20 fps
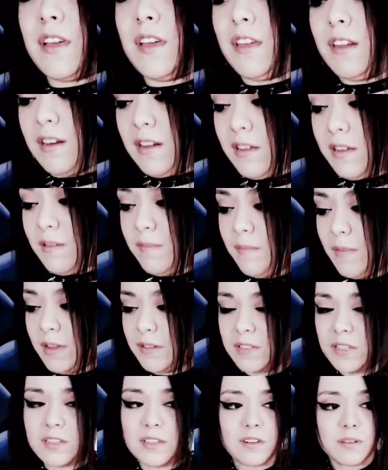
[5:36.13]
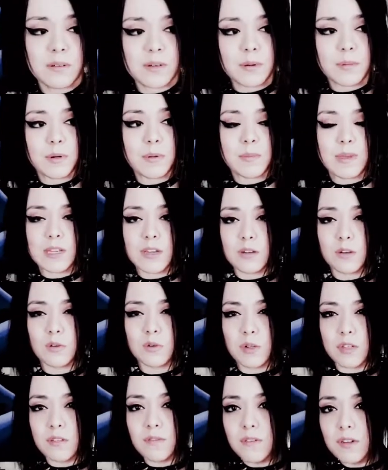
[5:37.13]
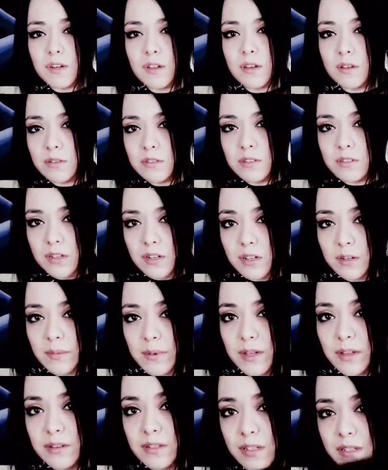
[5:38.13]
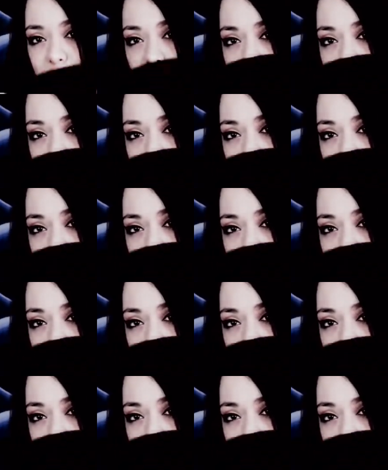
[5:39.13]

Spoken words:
and I was like, you know what, I'm gonna make a quick video to talk about